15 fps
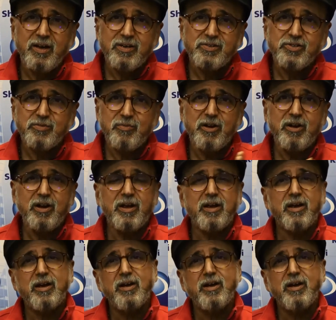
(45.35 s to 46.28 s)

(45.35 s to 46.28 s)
Similarly,